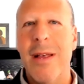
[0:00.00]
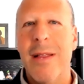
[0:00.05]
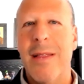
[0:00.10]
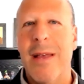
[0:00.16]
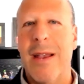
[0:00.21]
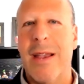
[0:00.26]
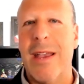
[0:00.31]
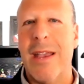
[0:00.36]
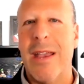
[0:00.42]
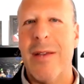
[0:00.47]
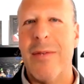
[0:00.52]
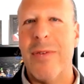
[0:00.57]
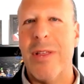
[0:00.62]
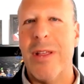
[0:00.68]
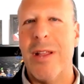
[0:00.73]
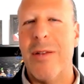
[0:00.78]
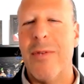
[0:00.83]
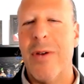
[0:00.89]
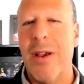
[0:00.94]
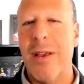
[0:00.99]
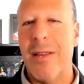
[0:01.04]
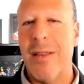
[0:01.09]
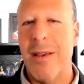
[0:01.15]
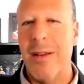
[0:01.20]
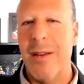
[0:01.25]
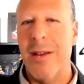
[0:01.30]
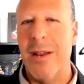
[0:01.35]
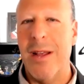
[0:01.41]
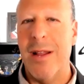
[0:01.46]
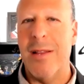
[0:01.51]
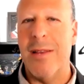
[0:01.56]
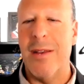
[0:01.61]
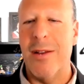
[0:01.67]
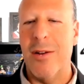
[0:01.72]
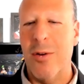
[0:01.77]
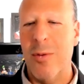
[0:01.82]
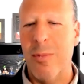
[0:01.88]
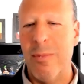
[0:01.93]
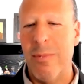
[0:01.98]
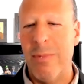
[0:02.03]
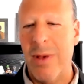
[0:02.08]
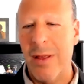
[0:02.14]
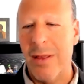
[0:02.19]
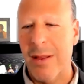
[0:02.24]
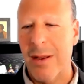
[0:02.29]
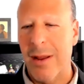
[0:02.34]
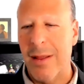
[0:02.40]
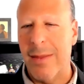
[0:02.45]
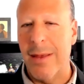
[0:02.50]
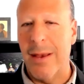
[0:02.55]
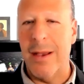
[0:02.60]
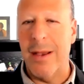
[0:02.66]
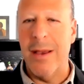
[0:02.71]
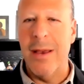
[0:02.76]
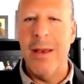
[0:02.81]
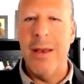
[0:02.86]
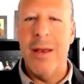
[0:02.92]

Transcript: that can give you the advice that you need so you don't miss anything.